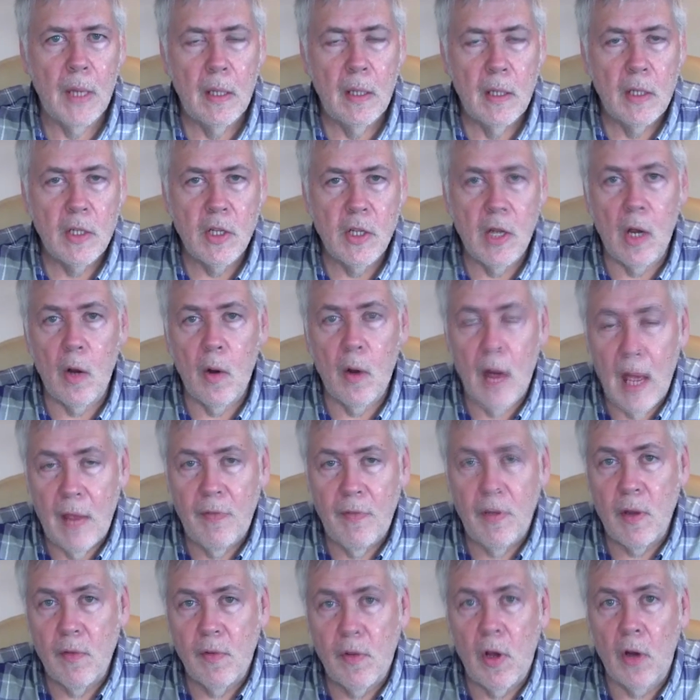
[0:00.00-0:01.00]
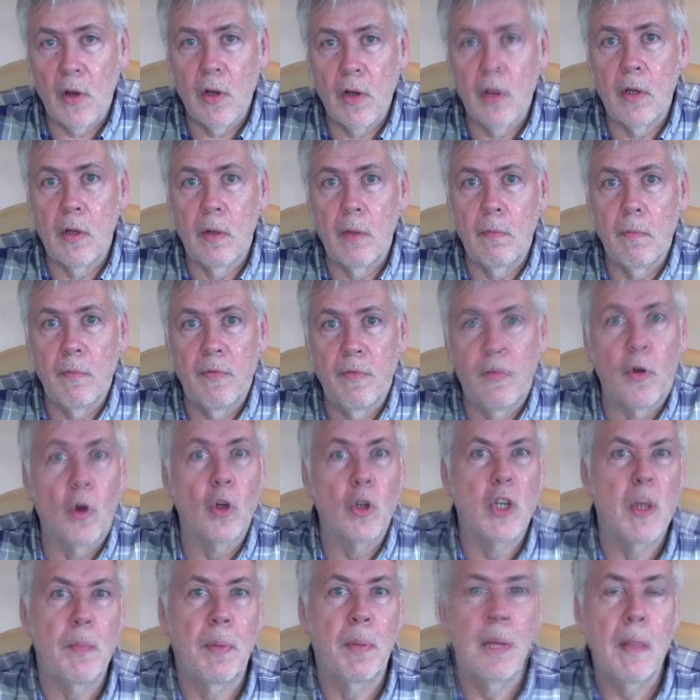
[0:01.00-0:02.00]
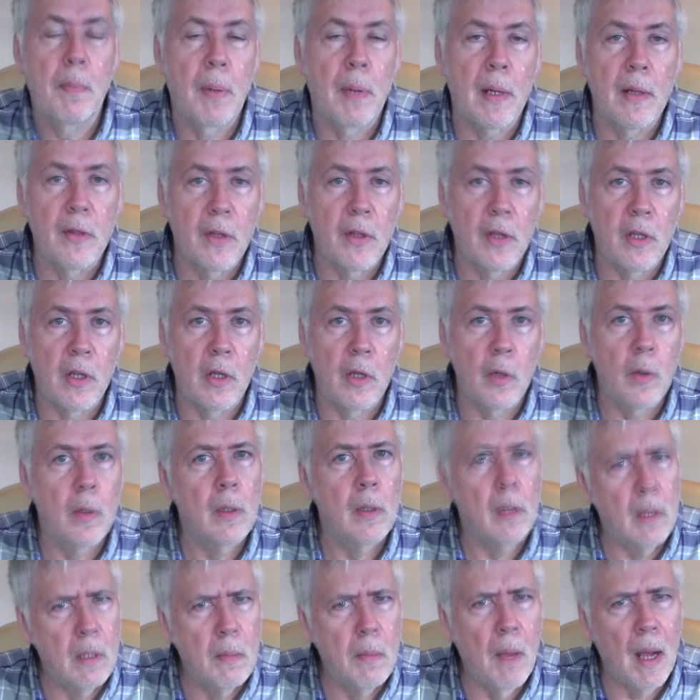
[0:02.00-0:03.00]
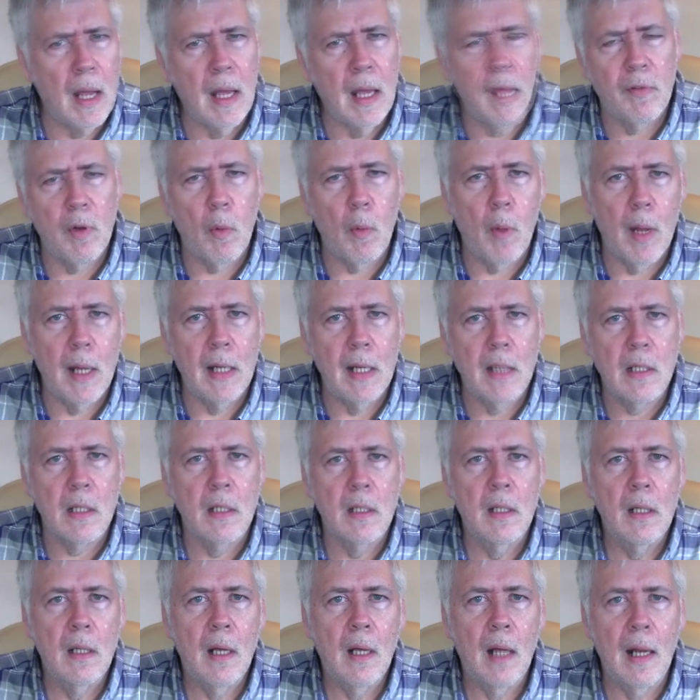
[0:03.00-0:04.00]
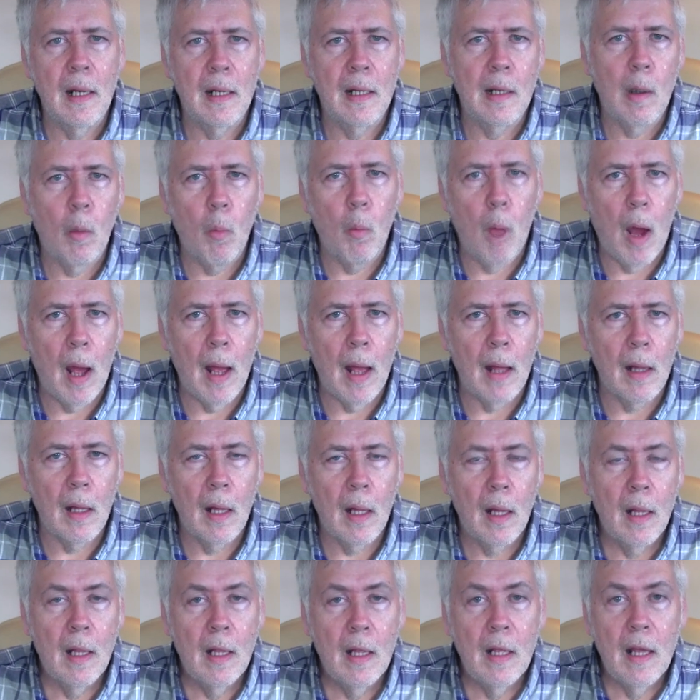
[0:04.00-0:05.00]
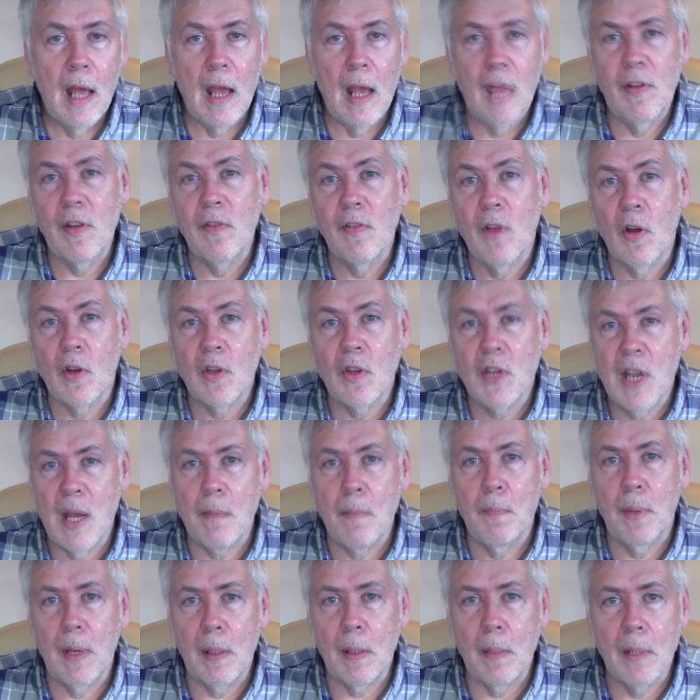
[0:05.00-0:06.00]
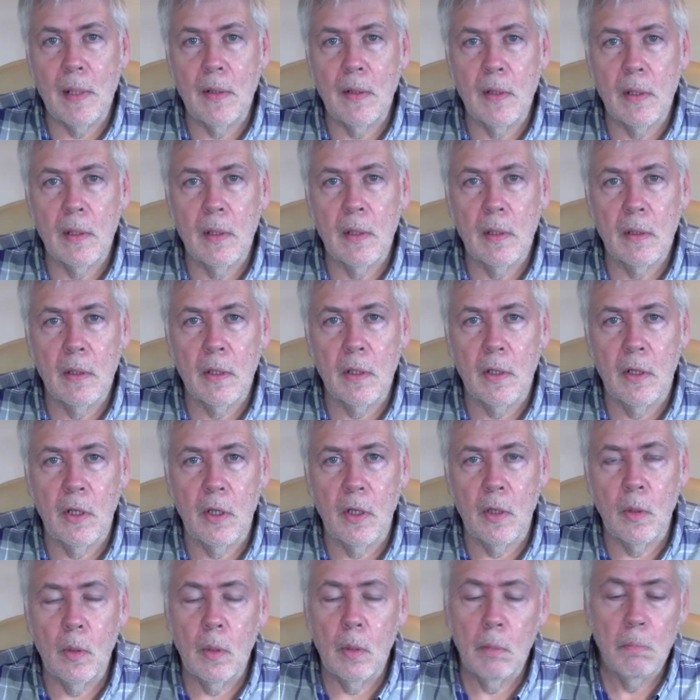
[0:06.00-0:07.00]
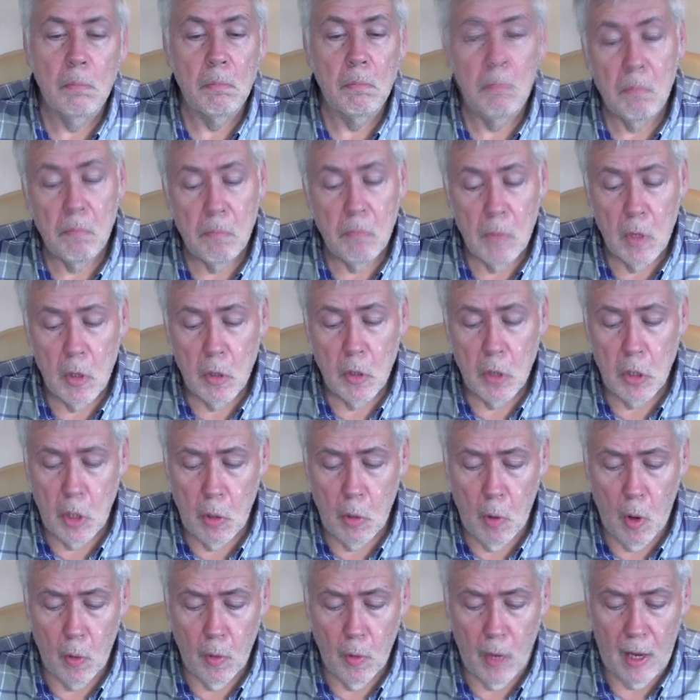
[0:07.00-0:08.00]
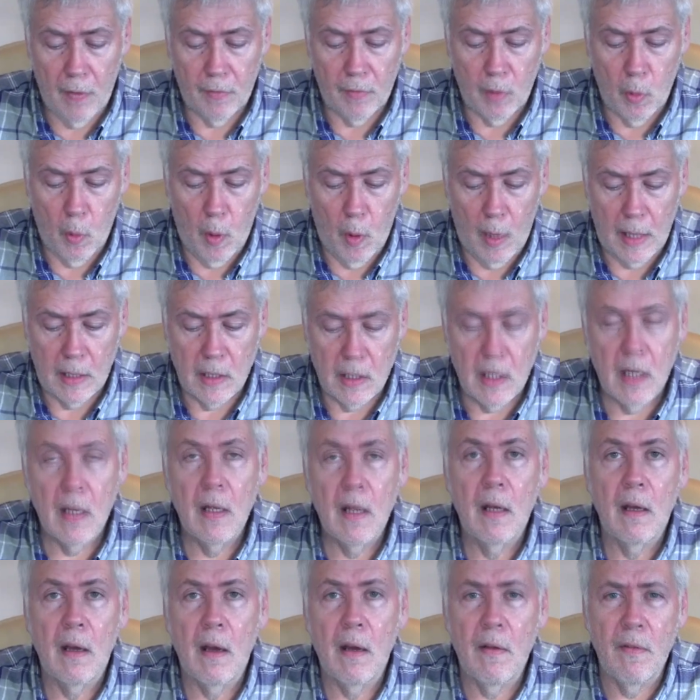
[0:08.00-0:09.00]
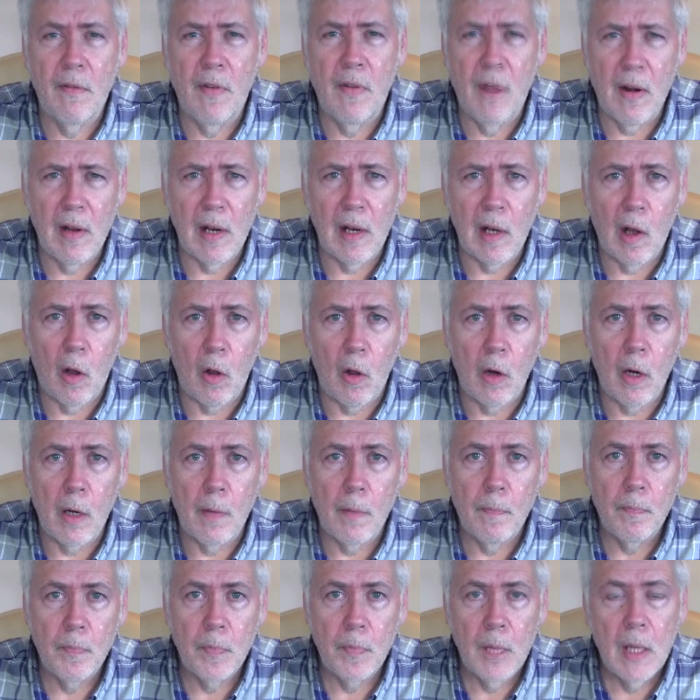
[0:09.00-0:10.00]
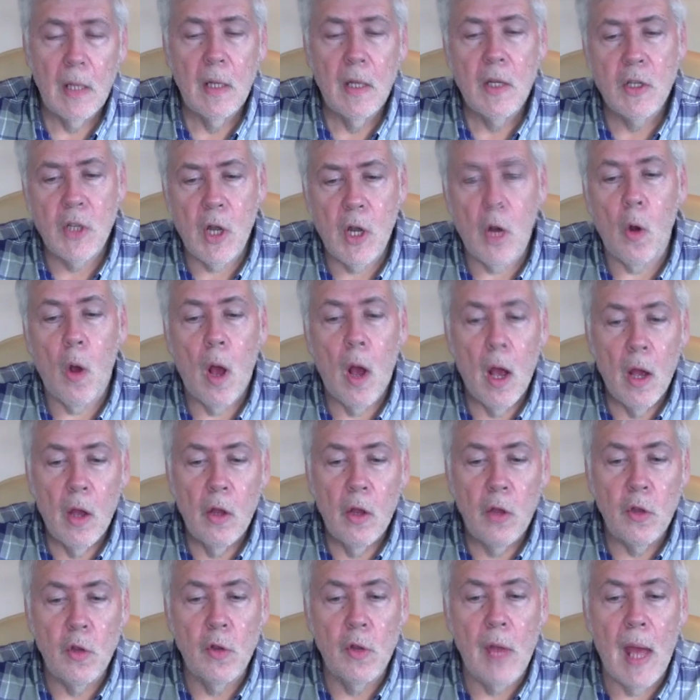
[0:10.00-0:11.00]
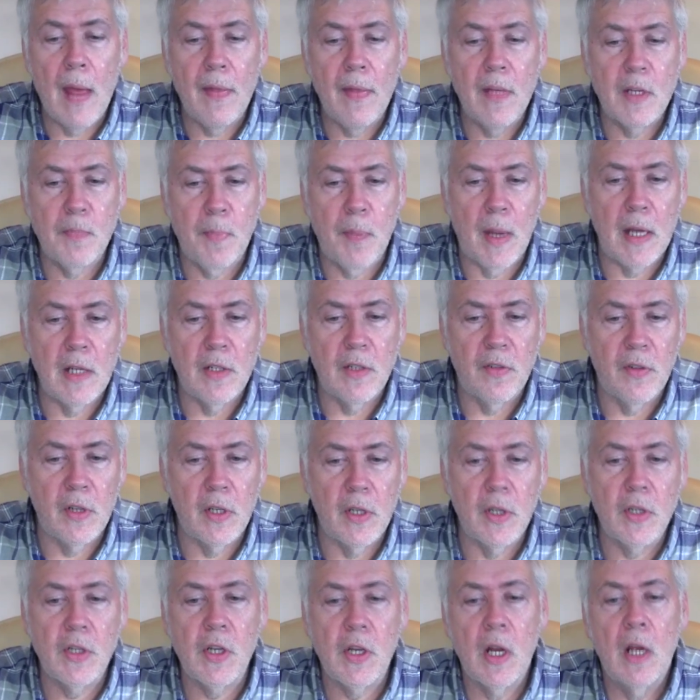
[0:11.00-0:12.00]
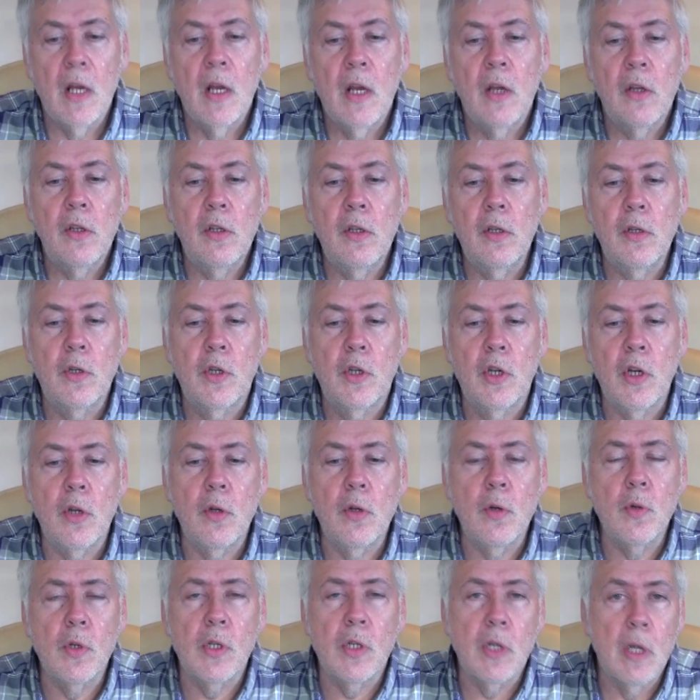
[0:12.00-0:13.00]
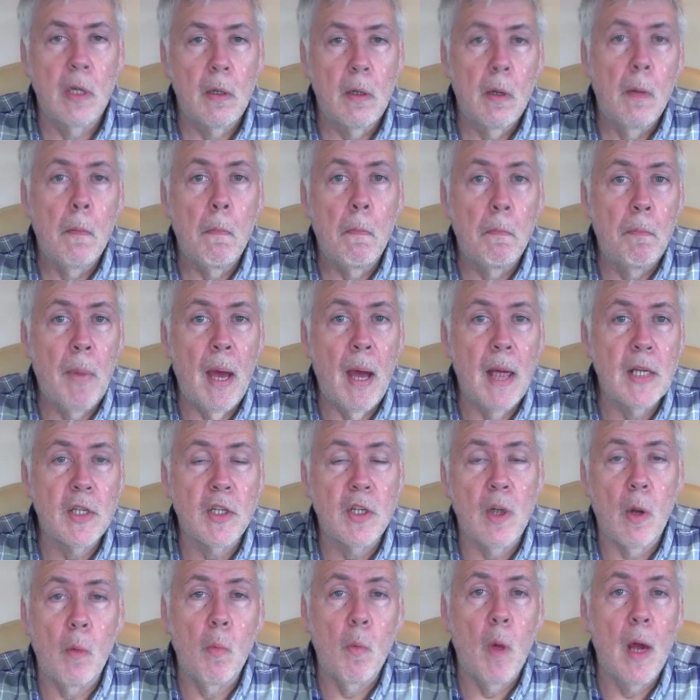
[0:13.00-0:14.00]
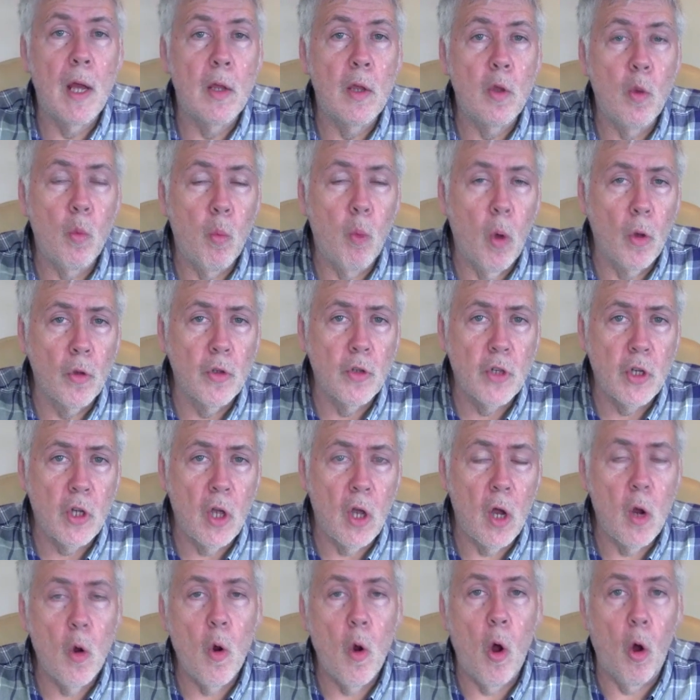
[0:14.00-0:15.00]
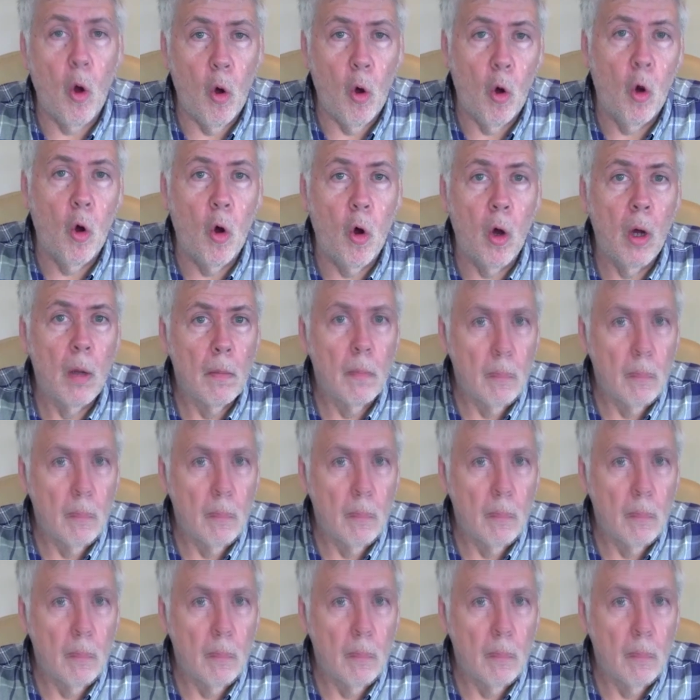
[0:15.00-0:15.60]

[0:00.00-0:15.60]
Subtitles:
So if you've got 40 people in the queue, you might have to wait a little while. If you've got 10 people in the queue, you won't have to wait very long. So you get this page first, you choose based on where you want to go or